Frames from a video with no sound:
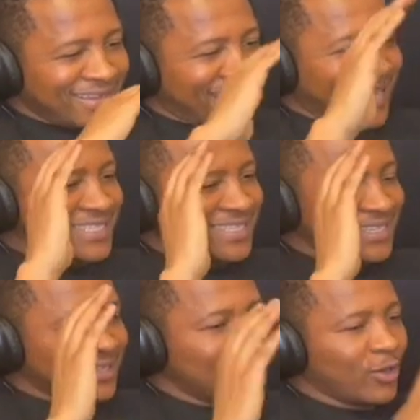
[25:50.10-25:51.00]
As
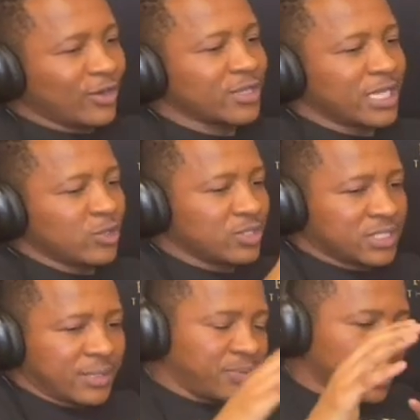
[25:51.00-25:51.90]
in, no, not that you
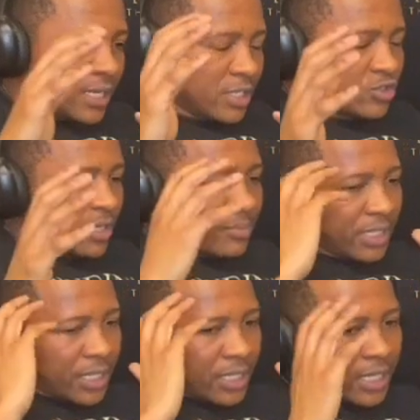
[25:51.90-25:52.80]
disappeared literally,
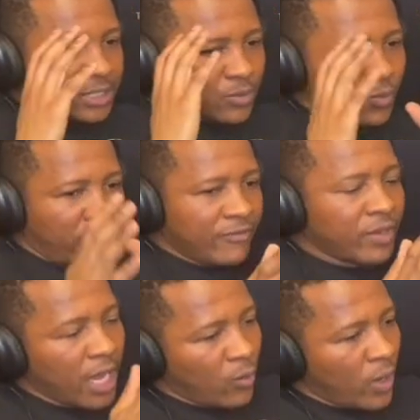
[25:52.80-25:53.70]
but as in wherever
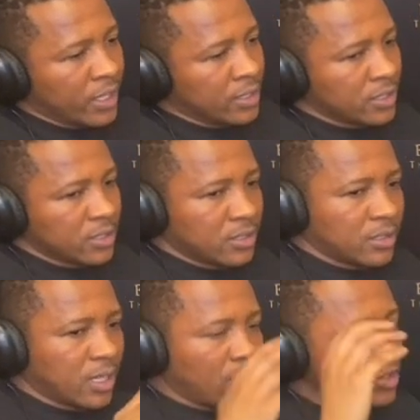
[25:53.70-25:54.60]
I went,
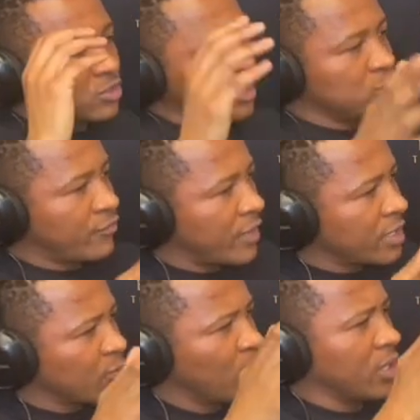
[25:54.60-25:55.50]
I was trying to find where